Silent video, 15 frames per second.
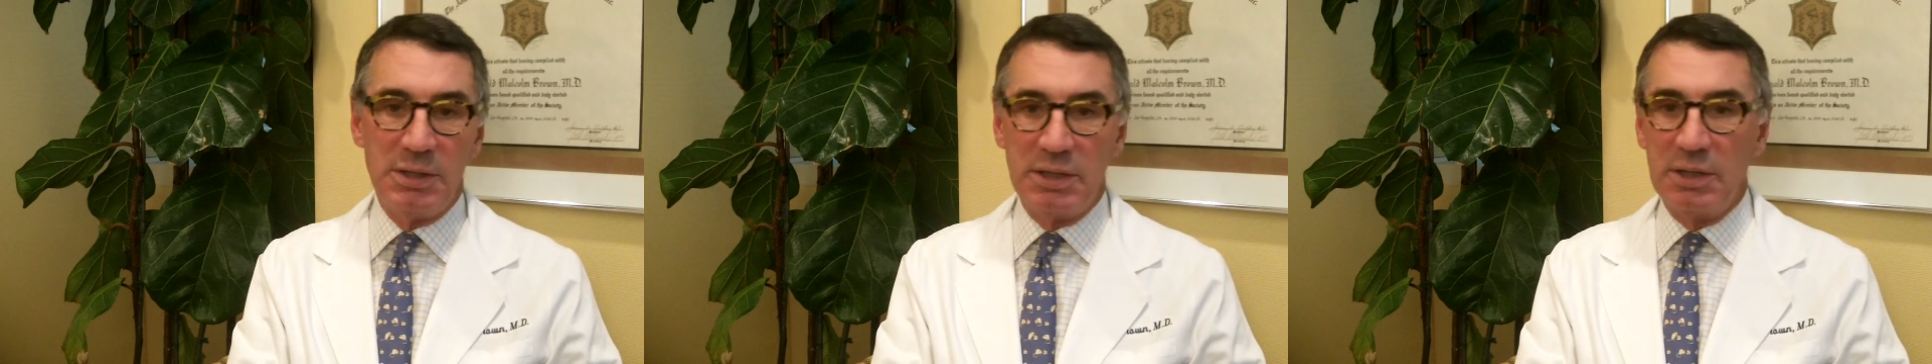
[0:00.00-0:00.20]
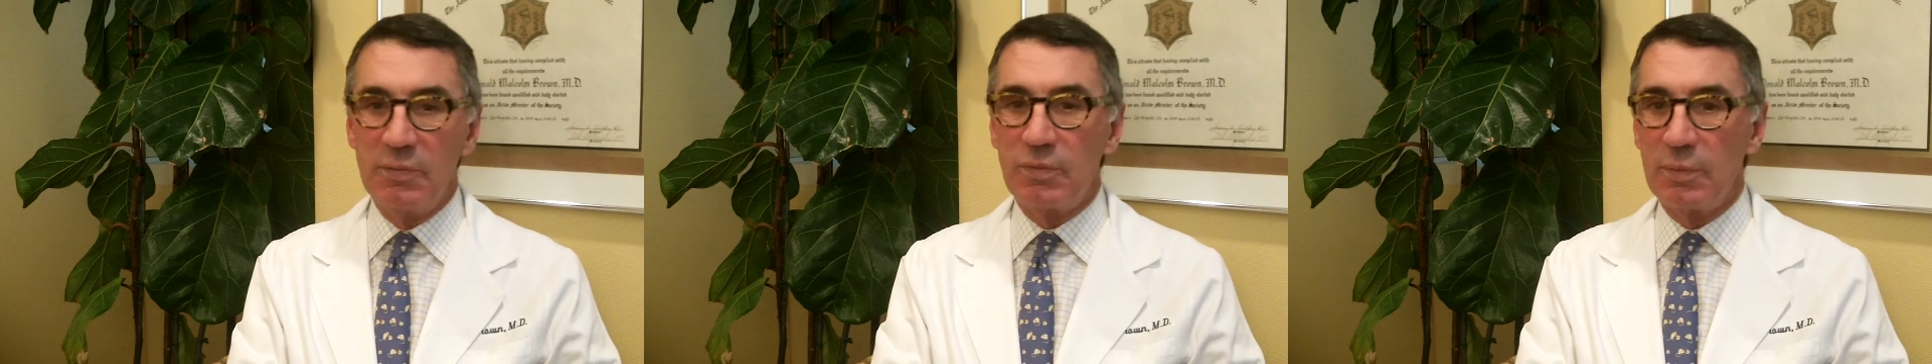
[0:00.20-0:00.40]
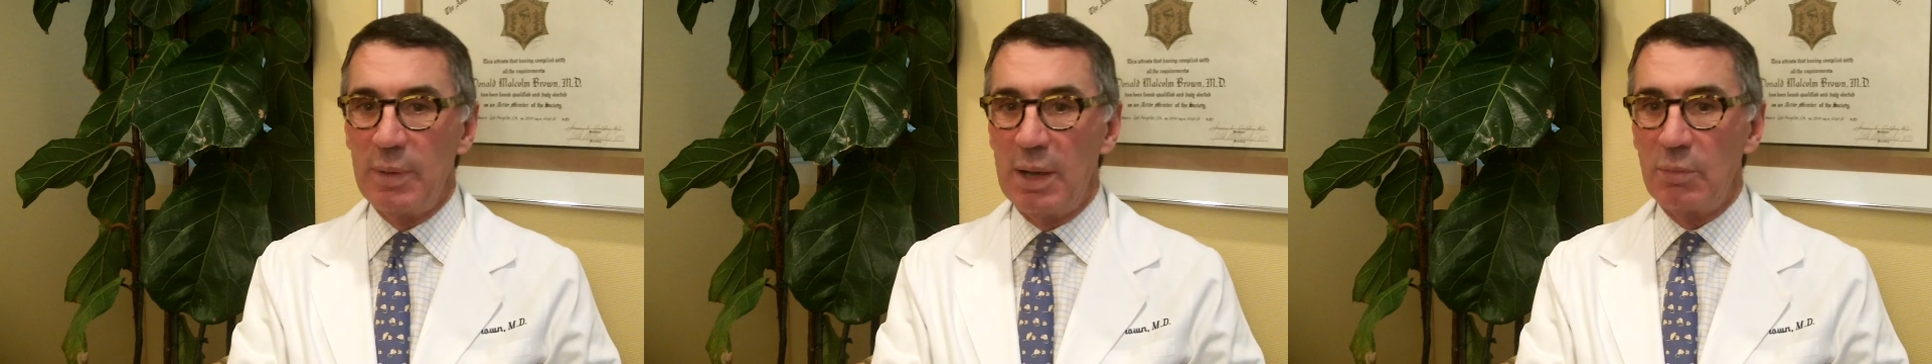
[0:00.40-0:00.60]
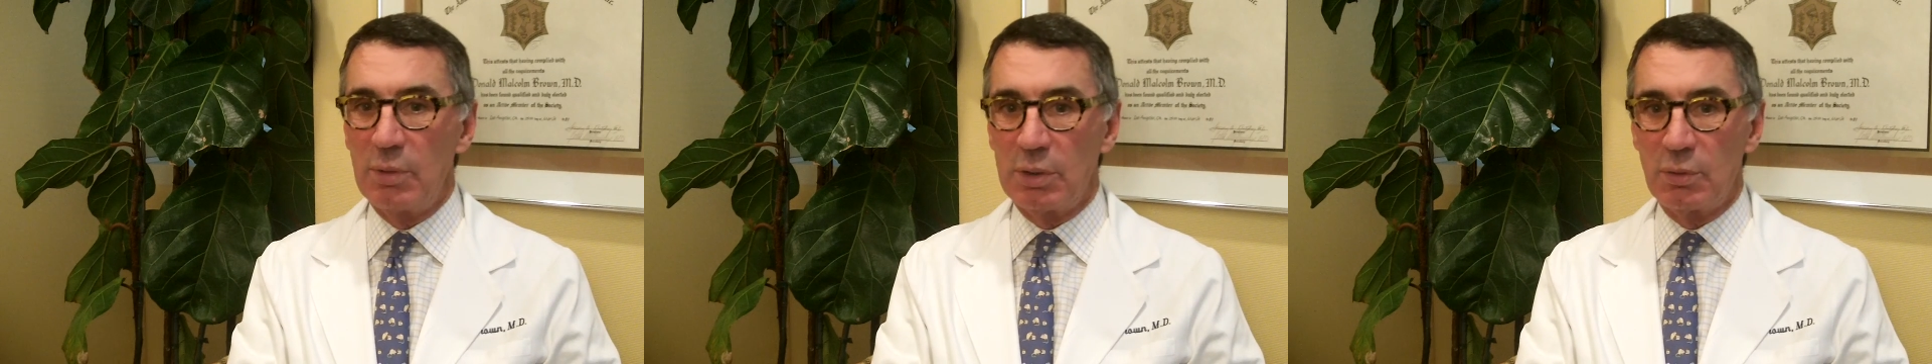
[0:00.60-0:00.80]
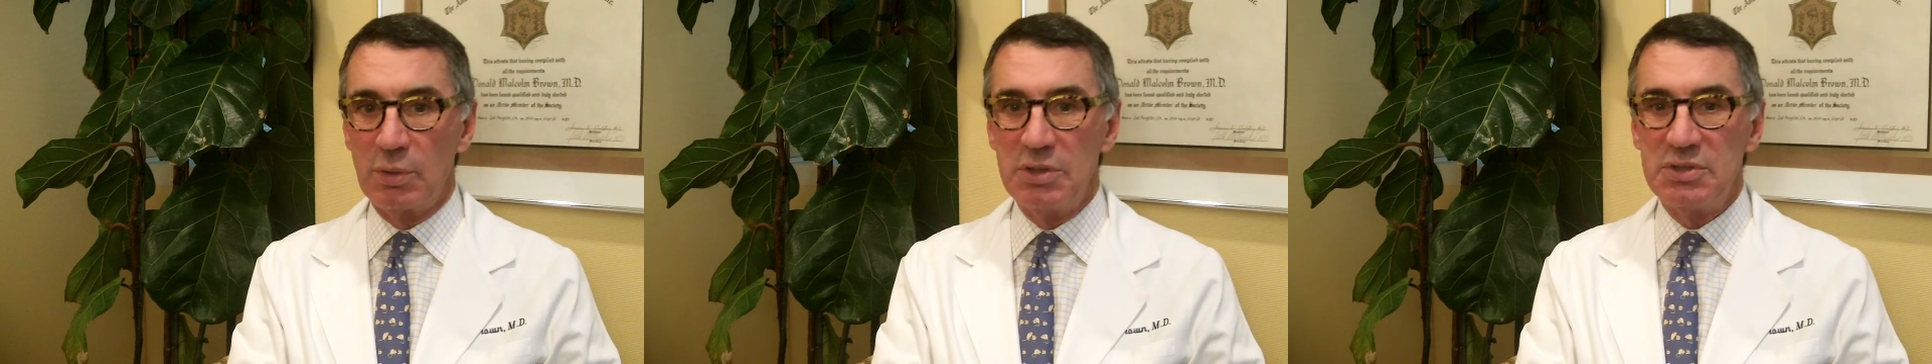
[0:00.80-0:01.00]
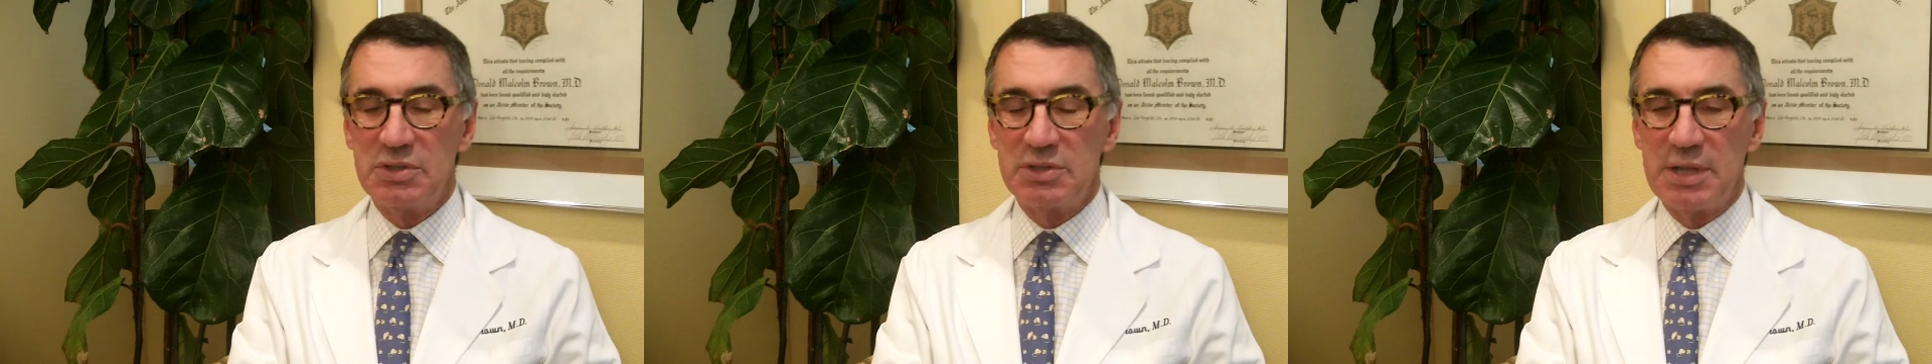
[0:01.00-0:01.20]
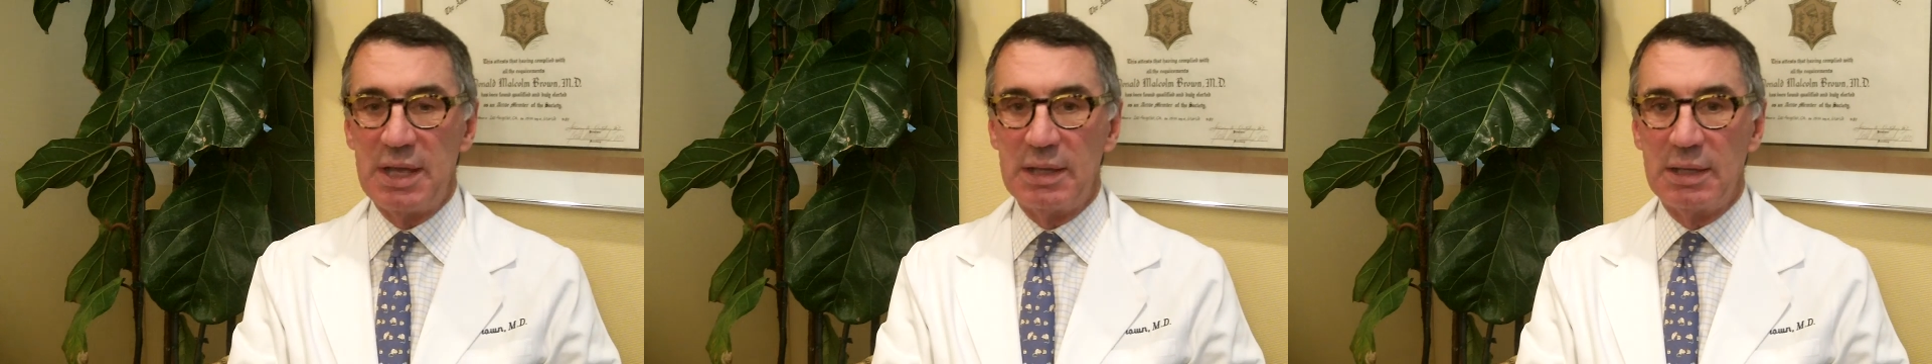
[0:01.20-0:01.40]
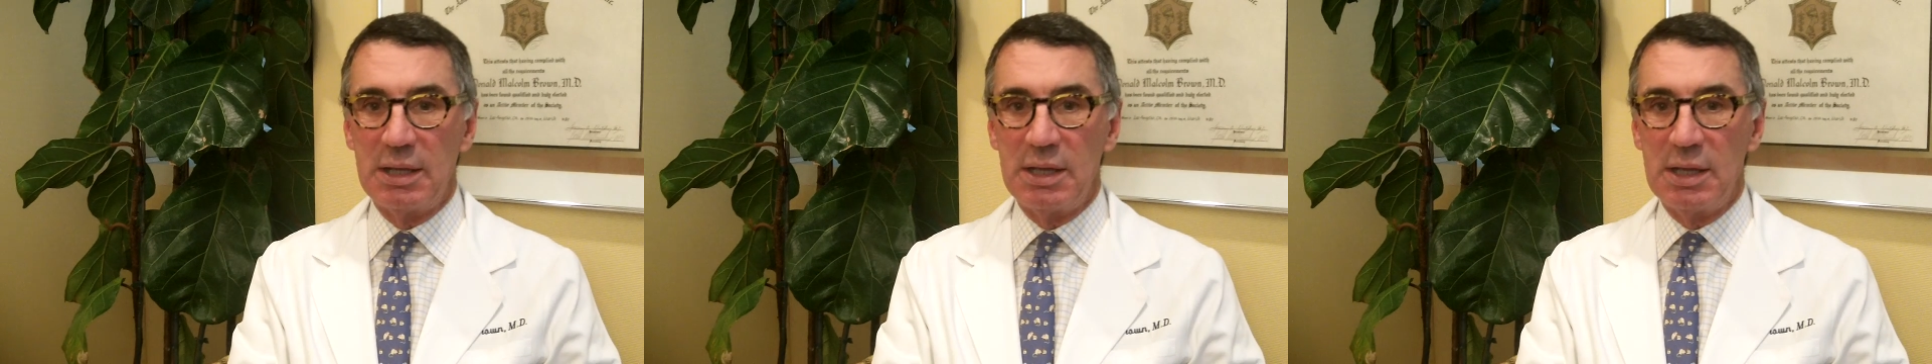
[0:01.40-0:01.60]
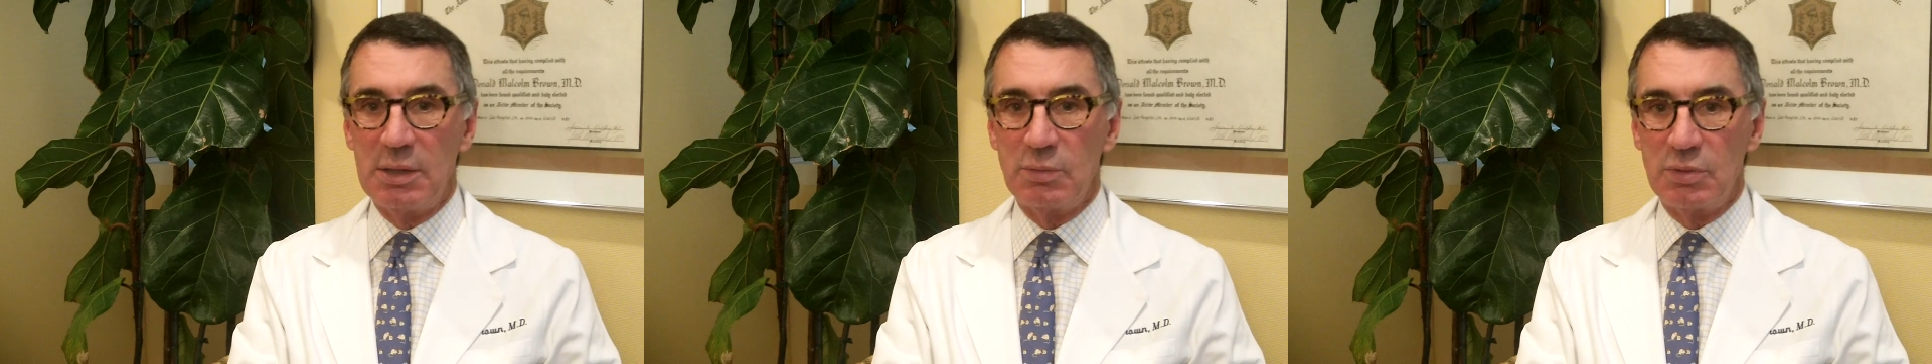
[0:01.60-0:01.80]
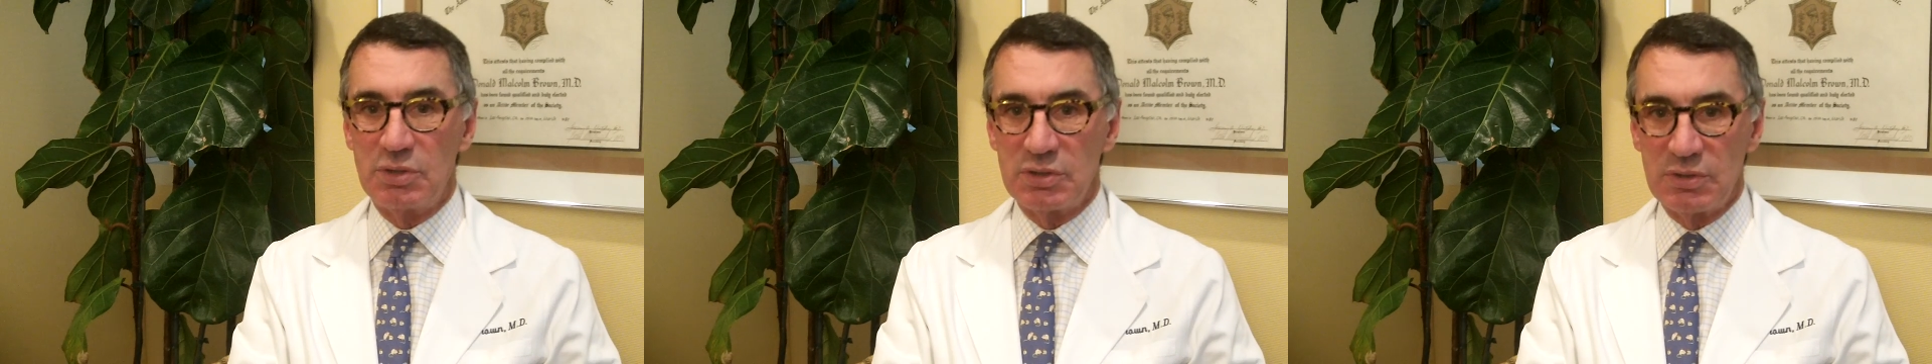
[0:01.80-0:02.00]
The inframammary crease is that
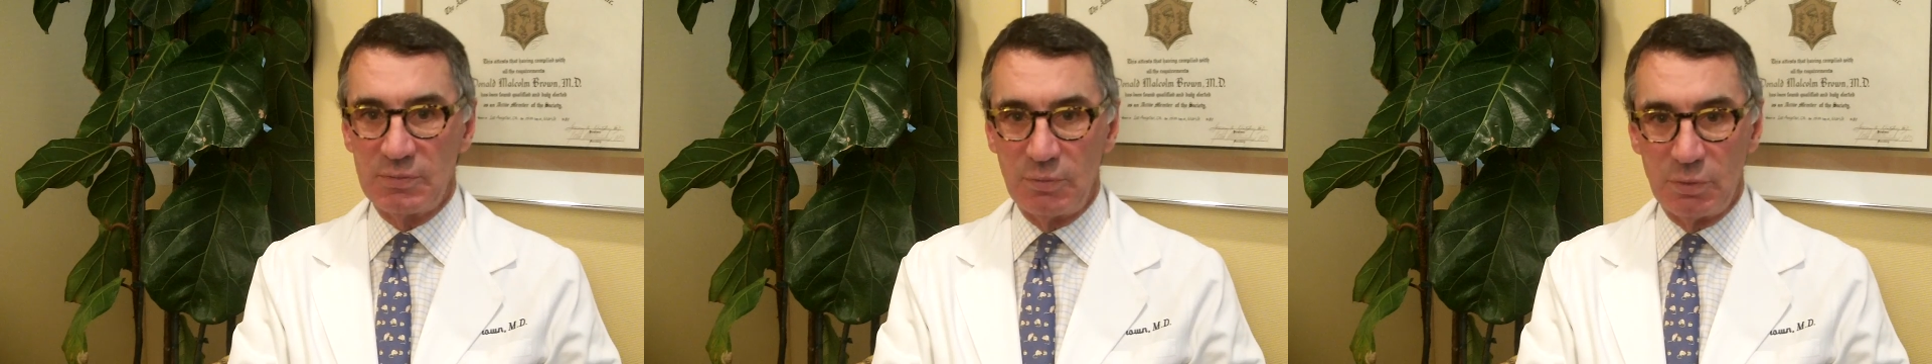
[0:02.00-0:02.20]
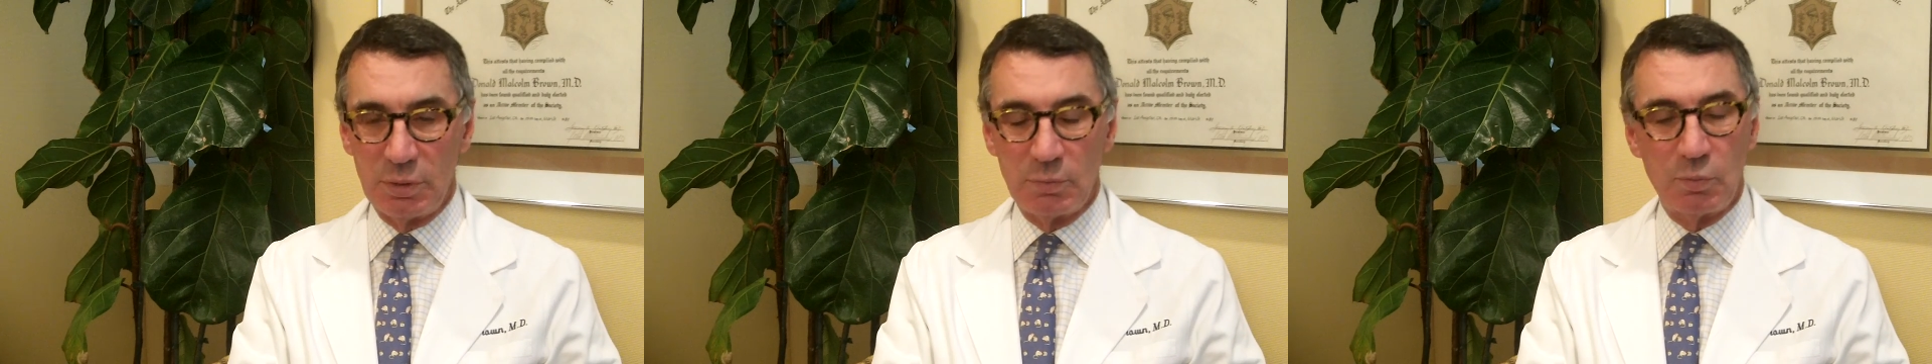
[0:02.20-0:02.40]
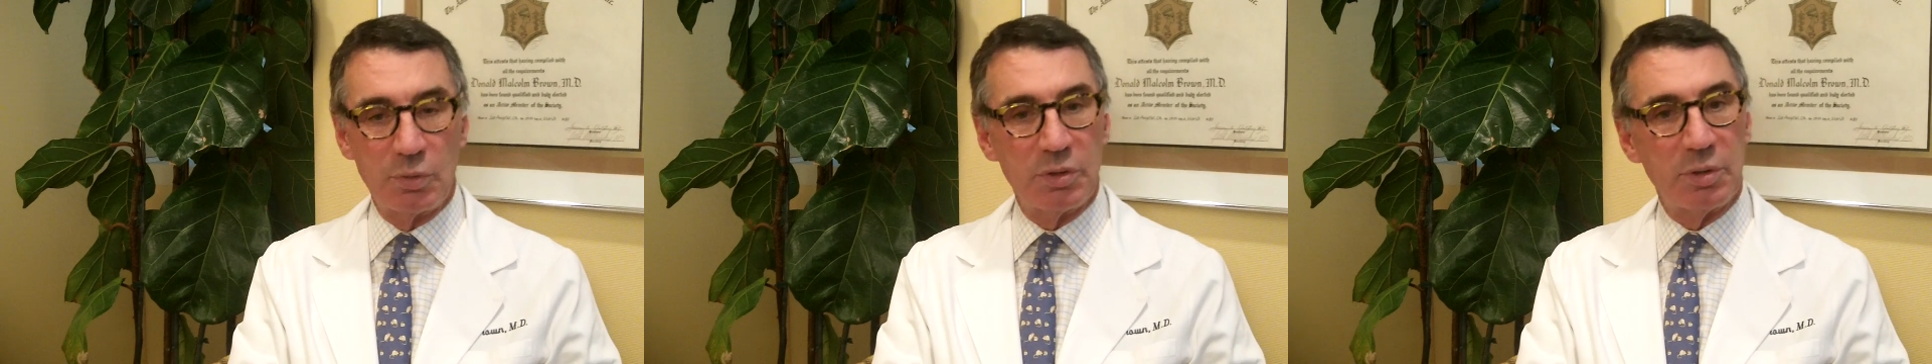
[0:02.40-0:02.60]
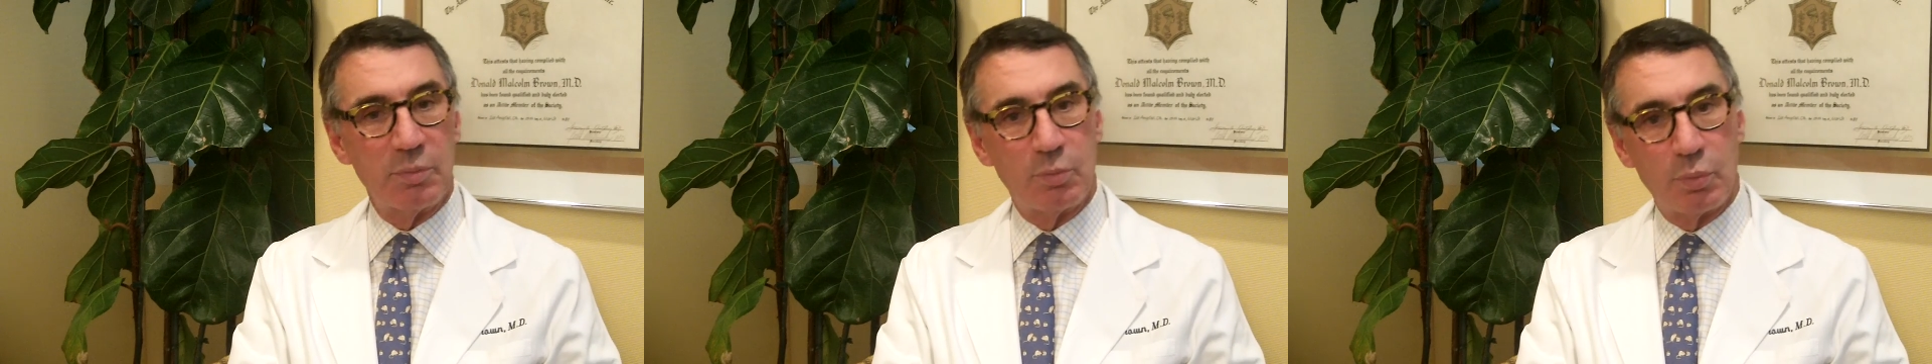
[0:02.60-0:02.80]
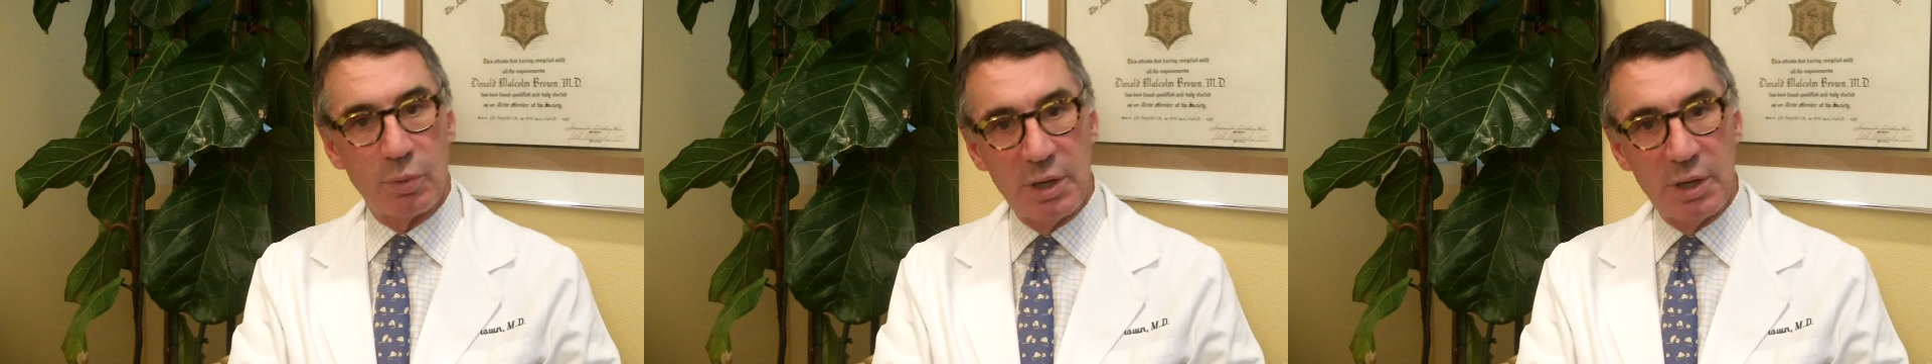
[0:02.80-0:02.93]
line which is formed where the